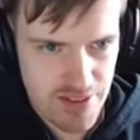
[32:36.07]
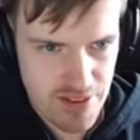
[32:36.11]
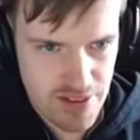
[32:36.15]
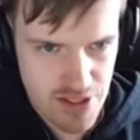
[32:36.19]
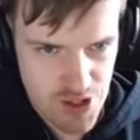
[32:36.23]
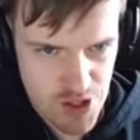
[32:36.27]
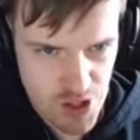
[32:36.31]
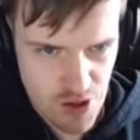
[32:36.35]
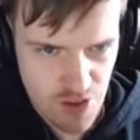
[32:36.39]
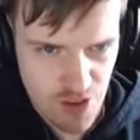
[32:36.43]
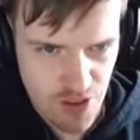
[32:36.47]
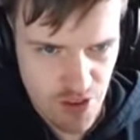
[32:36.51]

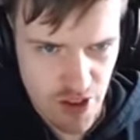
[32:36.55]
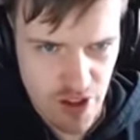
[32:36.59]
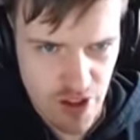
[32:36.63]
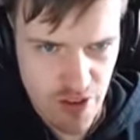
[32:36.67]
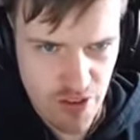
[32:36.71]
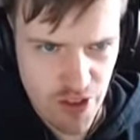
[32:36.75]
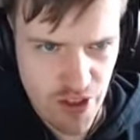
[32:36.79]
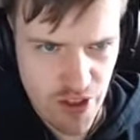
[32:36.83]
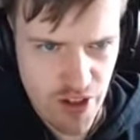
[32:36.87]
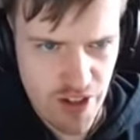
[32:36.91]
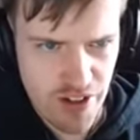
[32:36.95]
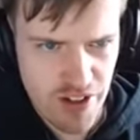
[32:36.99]
Let's go for
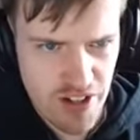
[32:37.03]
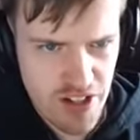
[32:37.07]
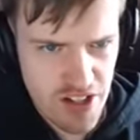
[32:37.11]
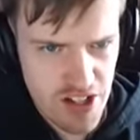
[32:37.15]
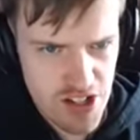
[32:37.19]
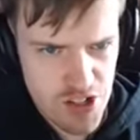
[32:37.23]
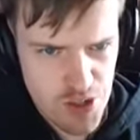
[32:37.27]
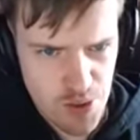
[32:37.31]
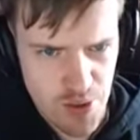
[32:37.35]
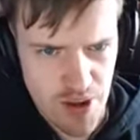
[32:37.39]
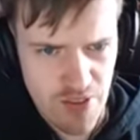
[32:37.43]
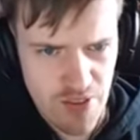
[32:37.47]
left
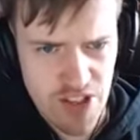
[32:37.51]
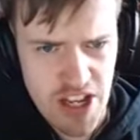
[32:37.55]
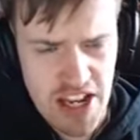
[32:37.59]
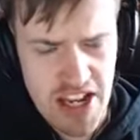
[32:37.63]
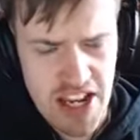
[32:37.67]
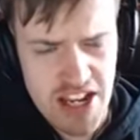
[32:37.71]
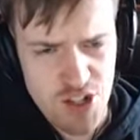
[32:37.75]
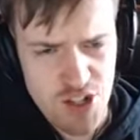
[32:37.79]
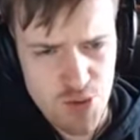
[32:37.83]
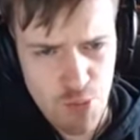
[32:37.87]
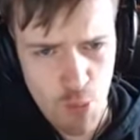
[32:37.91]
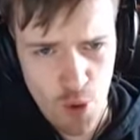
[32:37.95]
then. So we have the
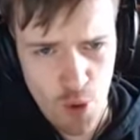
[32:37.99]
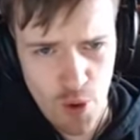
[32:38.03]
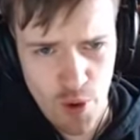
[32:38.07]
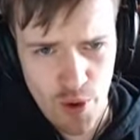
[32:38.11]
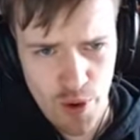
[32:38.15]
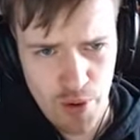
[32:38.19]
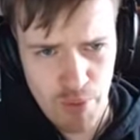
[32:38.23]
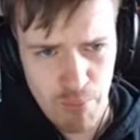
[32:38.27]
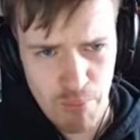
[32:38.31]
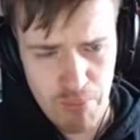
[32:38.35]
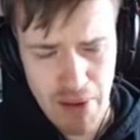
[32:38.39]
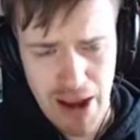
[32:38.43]

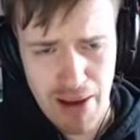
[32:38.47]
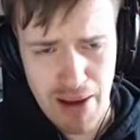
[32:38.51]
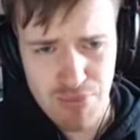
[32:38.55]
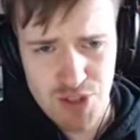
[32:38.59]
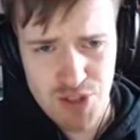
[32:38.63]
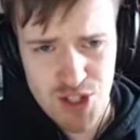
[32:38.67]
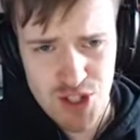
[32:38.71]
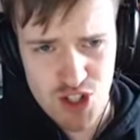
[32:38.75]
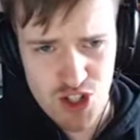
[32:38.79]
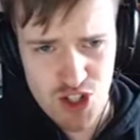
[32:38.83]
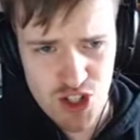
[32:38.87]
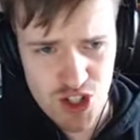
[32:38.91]
Eastmoron
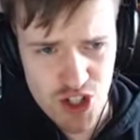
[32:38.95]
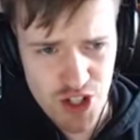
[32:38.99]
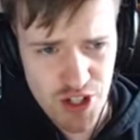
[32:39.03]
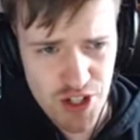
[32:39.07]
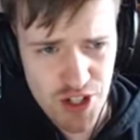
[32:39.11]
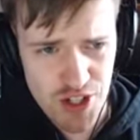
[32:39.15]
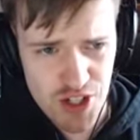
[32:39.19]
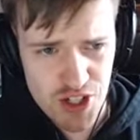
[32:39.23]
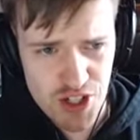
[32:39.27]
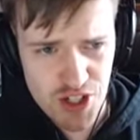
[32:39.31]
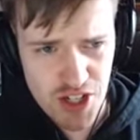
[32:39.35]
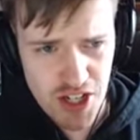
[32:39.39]
Baptist
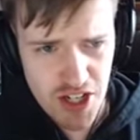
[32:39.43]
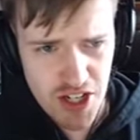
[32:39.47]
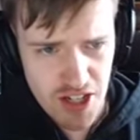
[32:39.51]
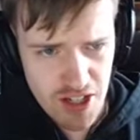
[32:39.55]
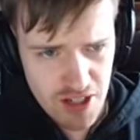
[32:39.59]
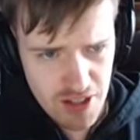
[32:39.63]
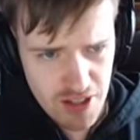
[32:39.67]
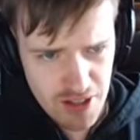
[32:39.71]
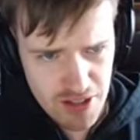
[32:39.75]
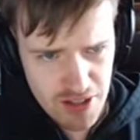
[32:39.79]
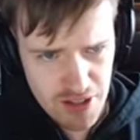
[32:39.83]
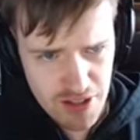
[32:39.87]
Church.
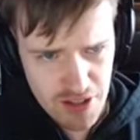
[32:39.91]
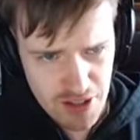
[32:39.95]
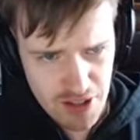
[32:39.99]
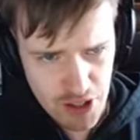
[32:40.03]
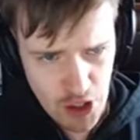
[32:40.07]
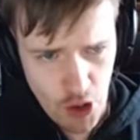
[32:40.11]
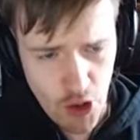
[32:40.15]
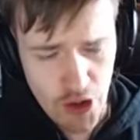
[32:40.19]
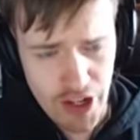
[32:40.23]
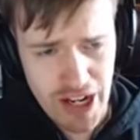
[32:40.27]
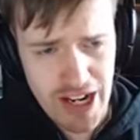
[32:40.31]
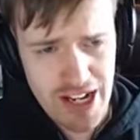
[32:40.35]

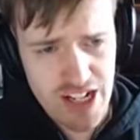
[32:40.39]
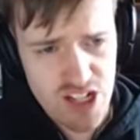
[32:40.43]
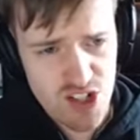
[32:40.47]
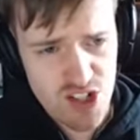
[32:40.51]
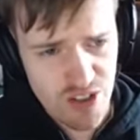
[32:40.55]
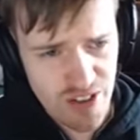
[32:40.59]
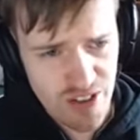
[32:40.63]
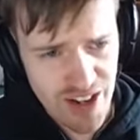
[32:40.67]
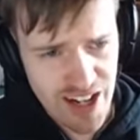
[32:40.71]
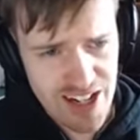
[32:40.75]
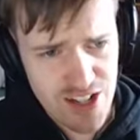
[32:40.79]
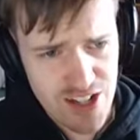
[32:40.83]
God
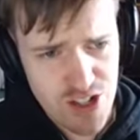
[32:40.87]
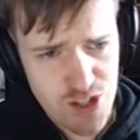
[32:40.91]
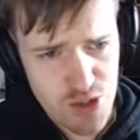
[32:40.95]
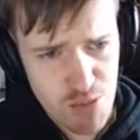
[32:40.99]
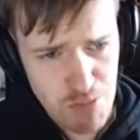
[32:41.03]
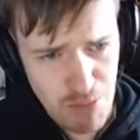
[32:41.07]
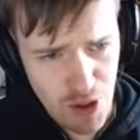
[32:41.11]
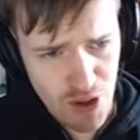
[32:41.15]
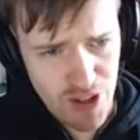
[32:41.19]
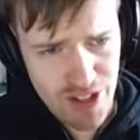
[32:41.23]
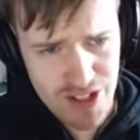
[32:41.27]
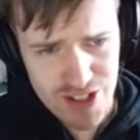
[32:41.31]
hates fags,
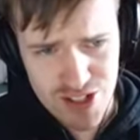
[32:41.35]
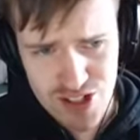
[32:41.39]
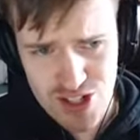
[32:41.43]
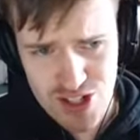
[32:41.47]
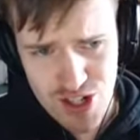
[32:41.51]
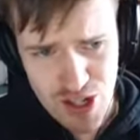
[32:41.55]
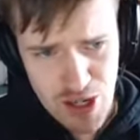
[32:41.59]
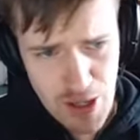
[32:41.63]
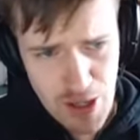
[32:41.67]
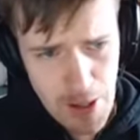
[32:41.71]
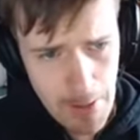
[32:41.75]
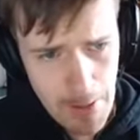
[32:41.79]

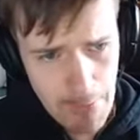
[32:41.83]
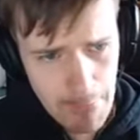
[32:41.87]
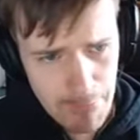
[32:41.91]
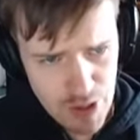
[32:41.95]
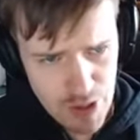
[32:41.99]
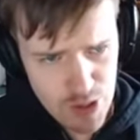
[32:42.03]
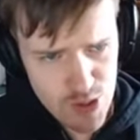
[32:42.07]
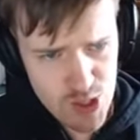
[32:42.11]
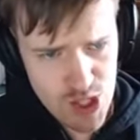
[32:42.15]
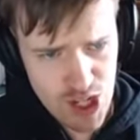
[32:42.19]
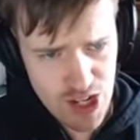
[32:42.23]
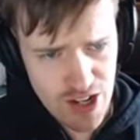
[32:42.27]
mullets,
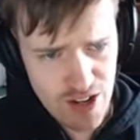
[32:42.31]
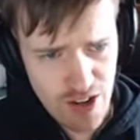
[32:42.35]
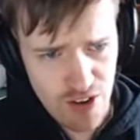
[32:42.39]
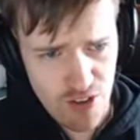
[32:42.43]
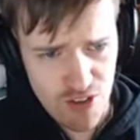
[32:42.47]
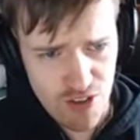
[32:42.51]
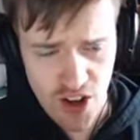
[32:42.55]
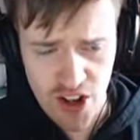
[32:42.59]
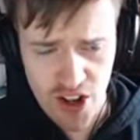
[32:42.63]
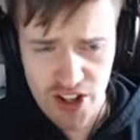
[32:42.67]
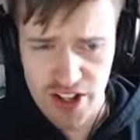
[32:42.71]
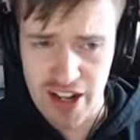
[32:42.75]
music,
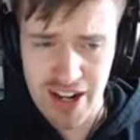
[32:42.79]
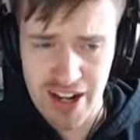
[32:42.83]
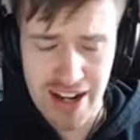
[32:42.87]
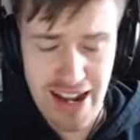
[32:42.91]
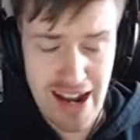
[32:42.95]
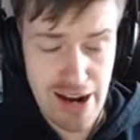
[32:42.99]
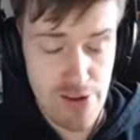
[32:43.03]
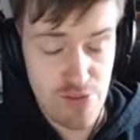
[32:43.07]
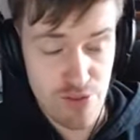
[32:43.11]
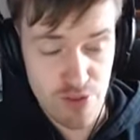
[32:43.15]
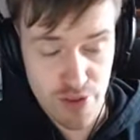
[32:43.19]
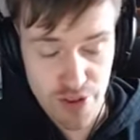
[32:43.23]
fun,
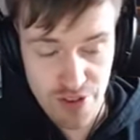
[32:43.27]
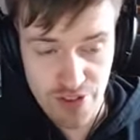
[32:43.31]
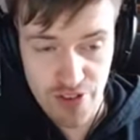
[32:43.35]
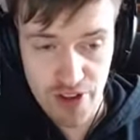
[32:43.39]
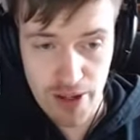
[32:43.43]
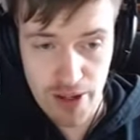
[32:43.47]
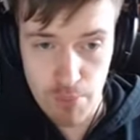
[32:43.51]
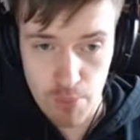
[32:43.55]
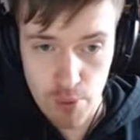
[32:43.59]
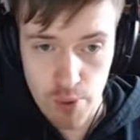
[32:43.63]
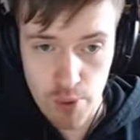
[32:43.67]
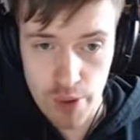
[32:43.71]
and
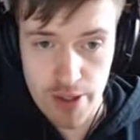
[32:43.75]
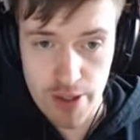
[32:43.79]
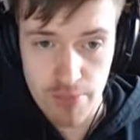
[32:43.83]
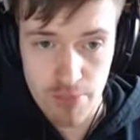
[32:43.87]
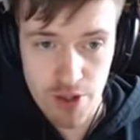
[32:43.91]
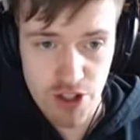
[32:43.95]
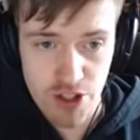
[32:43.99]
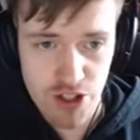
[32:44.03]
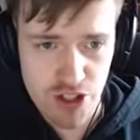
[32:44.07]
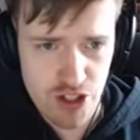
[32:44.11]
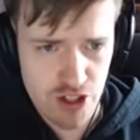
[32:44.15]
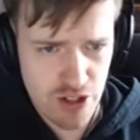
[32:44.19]
everything, pretty
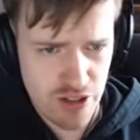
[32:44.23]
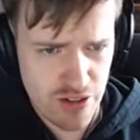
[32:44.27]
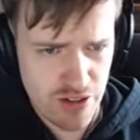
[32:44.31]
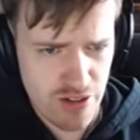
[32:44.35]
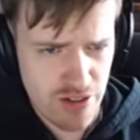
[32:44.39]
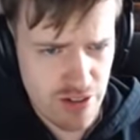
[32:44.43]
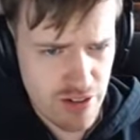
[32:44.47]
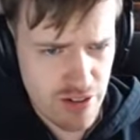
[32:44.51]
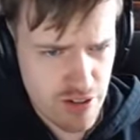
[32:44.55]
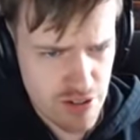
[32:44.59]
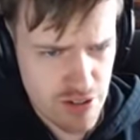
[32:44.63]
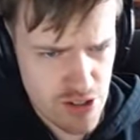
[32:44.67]
much.
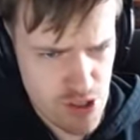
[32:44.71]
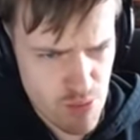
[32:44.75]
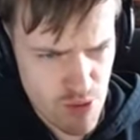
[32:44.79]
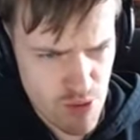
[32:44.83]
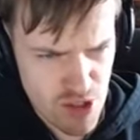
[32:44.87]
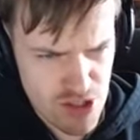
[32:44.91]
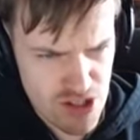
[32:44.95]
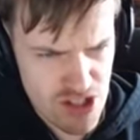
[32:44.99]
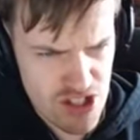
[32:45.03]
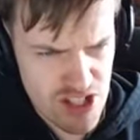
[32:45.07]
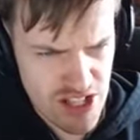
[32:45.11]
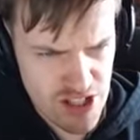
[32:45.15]
And uh,
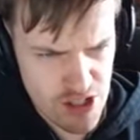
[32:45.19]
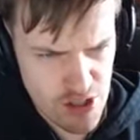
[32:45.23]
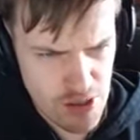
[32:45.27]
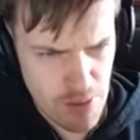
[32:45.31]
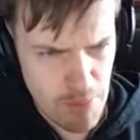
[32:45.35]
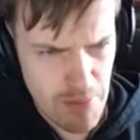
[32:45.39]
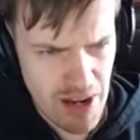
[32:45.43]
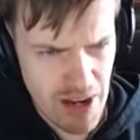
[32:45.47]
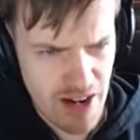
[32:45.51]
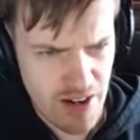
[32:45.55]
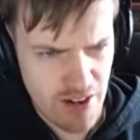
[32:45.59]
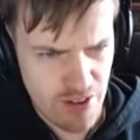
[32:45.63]
someone is sat in
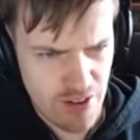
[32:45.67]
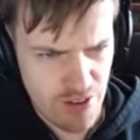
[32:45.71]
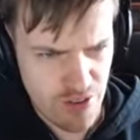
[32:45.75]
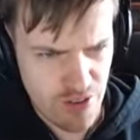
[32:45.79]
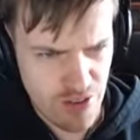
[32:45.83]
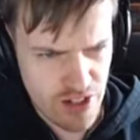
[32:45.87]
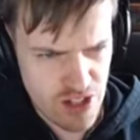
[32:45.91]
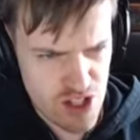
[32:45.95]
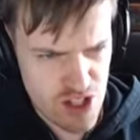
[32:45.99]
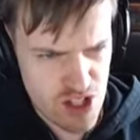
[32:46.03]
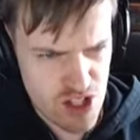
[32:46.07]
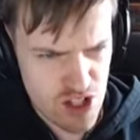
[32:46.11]
the back, I
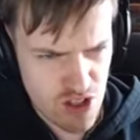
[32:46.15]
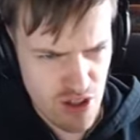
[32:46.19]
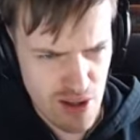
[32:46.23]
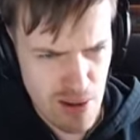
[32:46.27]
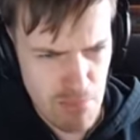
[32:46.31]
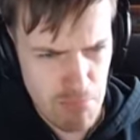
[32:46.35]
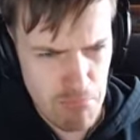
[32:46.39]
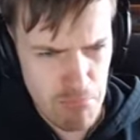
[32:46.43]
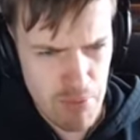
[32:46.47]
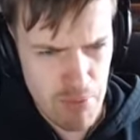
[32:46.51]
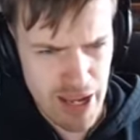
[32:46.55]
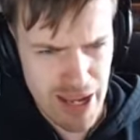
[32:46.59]
think.
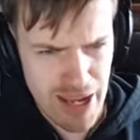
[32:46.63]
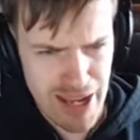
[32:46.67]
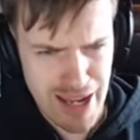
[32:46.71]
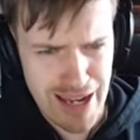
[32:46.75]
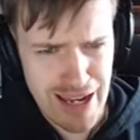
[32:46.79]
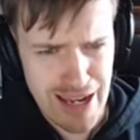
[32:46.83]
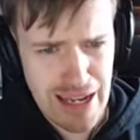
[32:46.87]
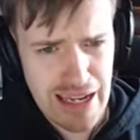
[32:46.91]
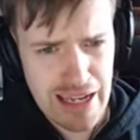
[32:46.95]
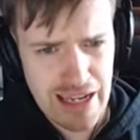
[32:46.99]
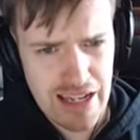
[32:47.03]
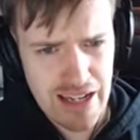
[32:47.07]
Celeb
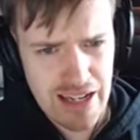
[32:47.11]
Bear.